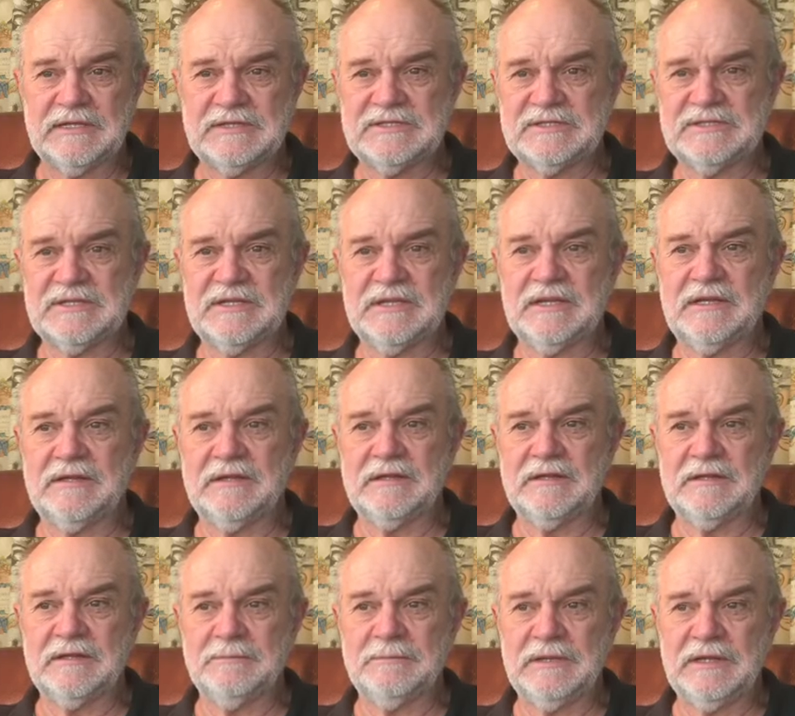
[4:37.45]
He's sitting
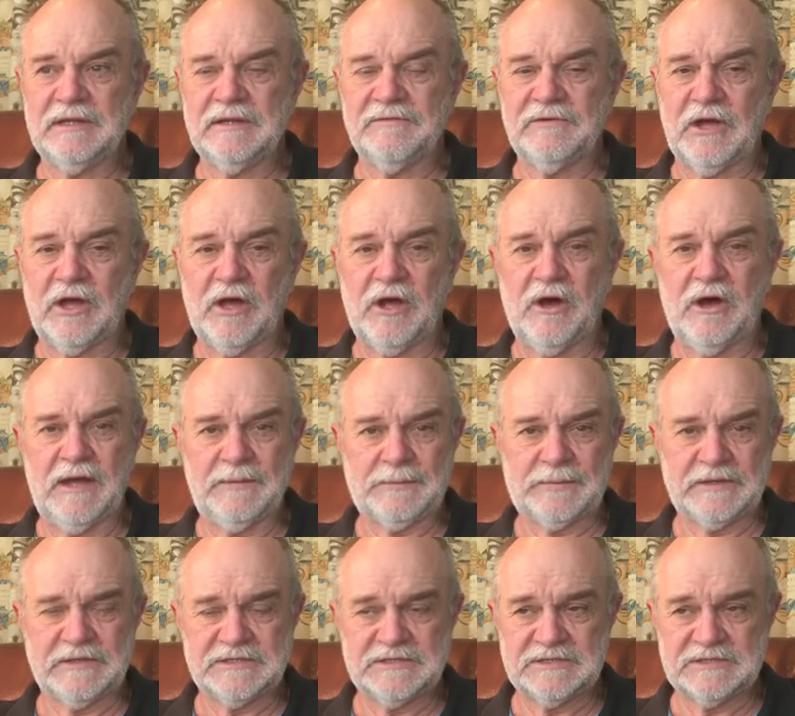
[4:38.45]
in the middle of a high
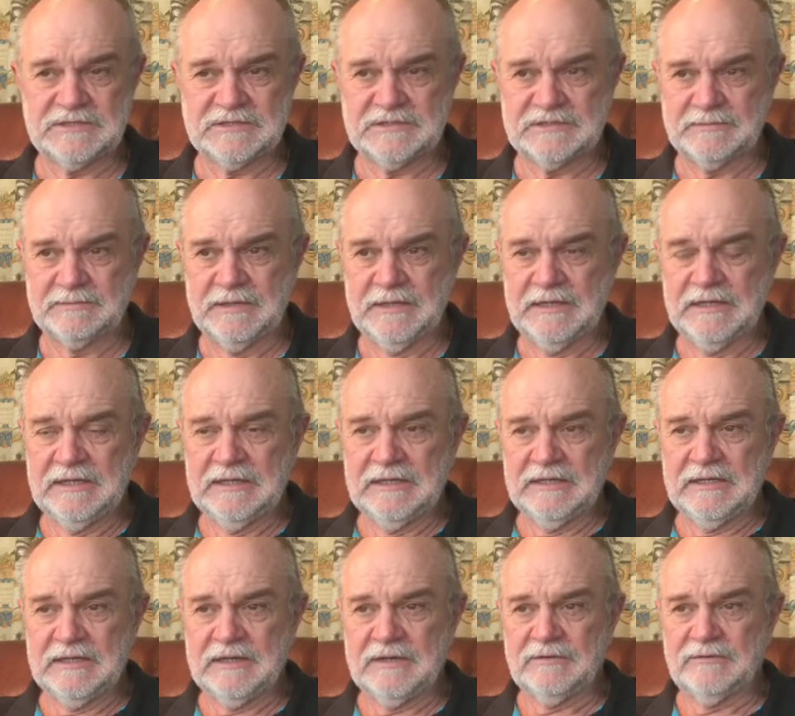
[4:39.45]
pressure system
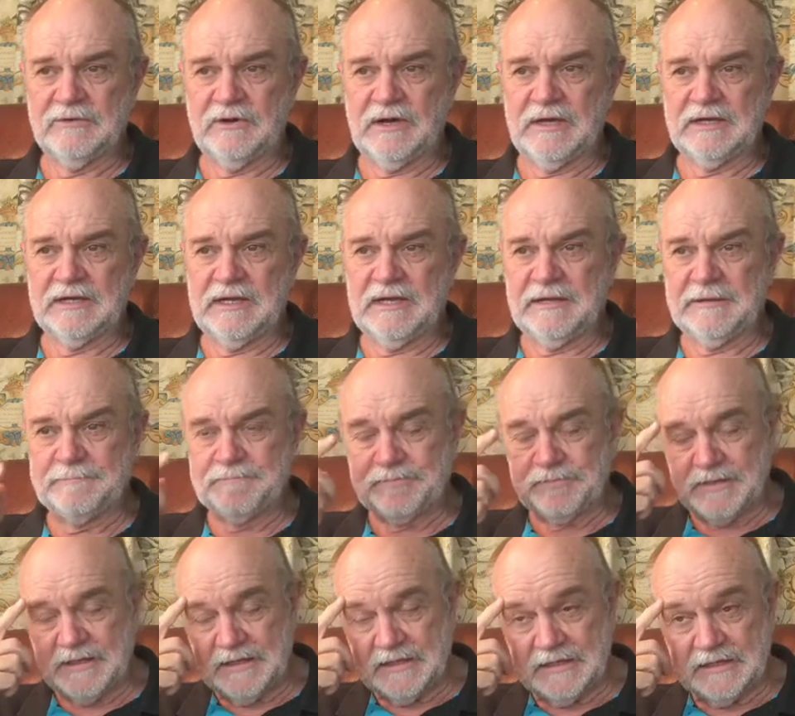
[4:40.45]
right now,
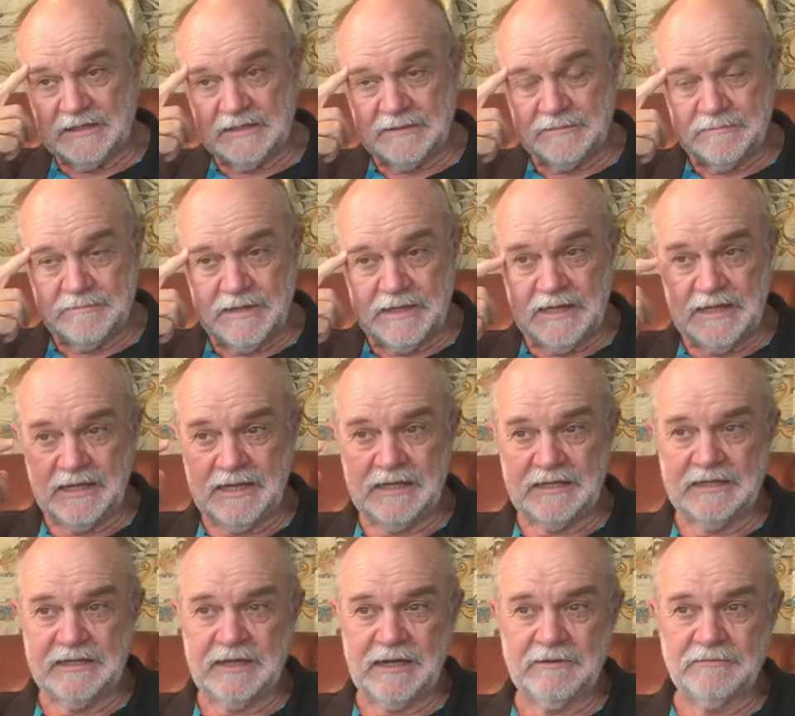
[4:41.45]

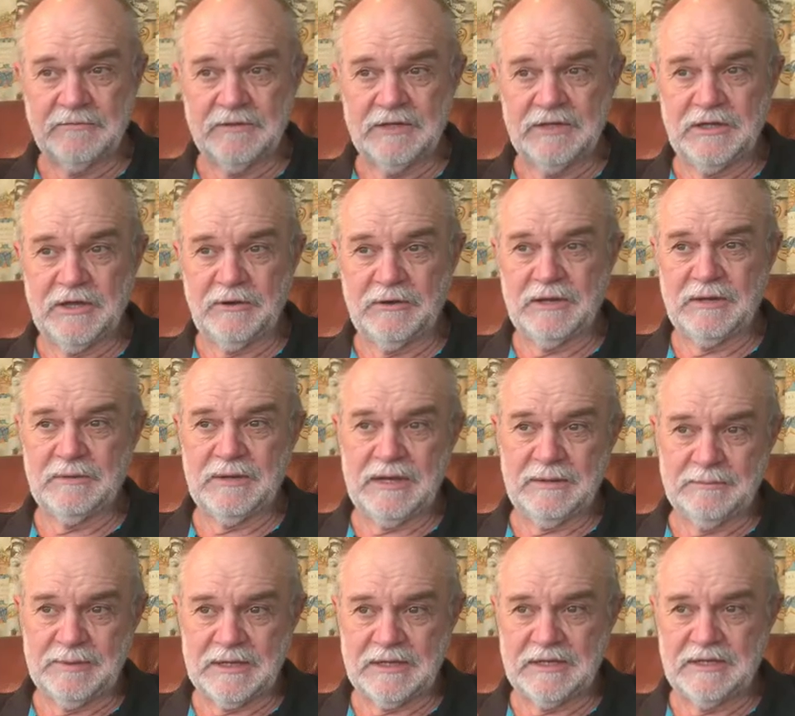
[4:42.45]
and can't really go
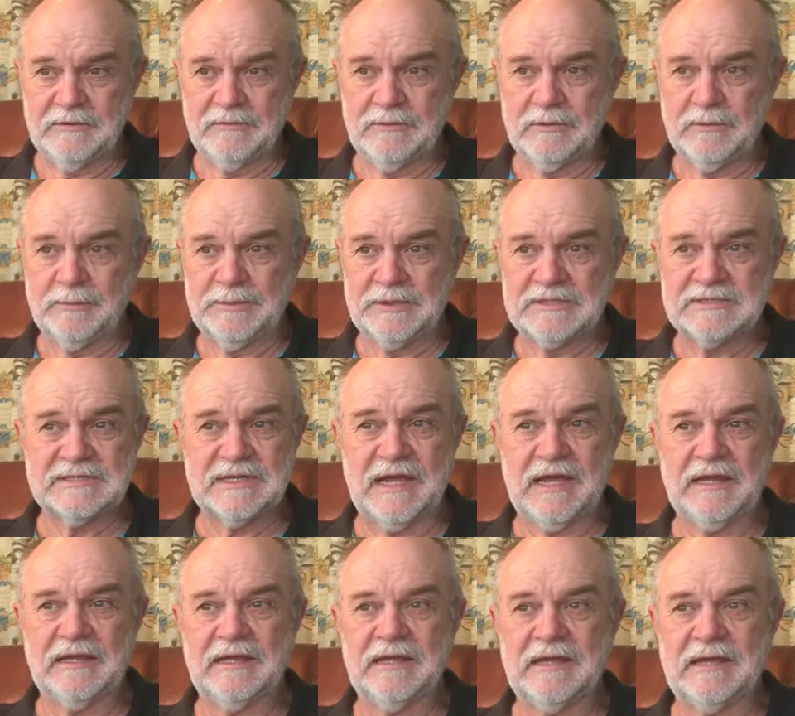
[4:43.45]
anywhere, but he will be
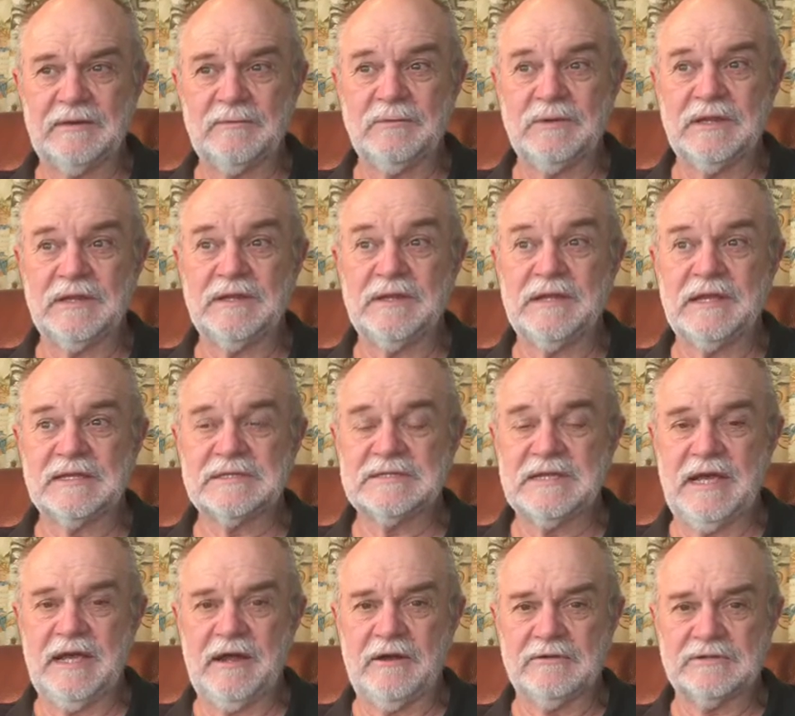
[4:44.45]
sailing again within the
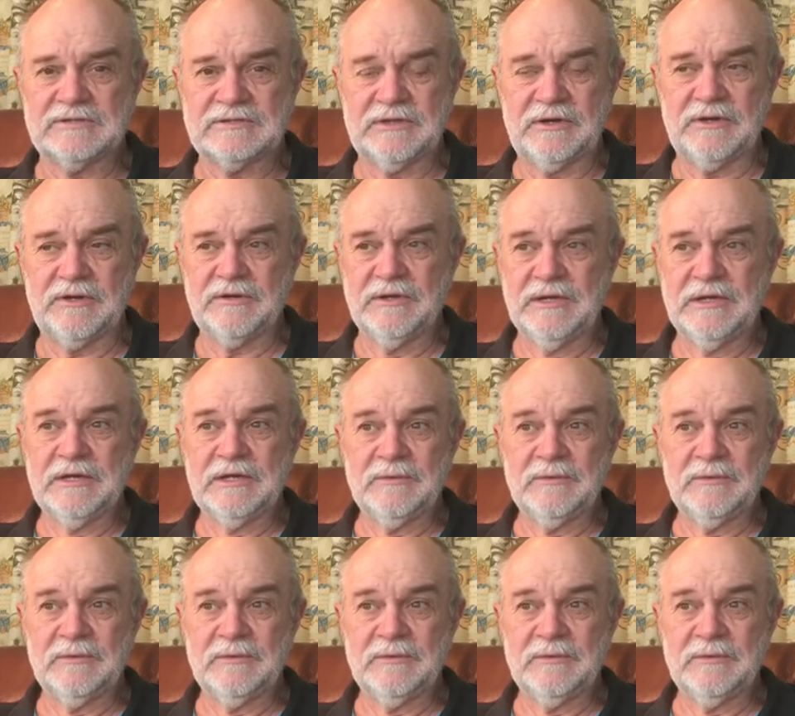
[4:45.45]
next hour or so,